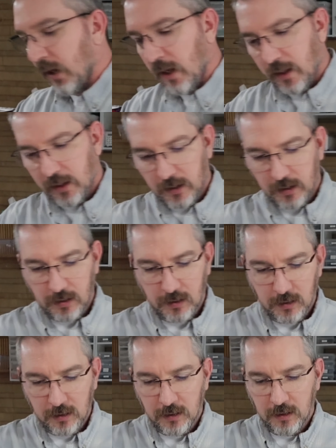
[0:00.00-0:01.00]

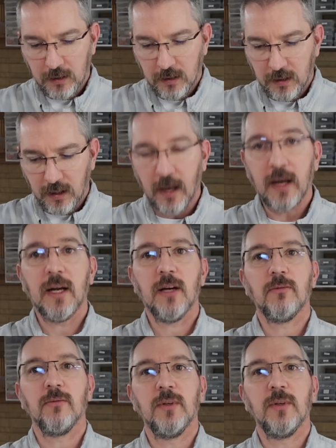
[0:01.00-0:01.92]
I have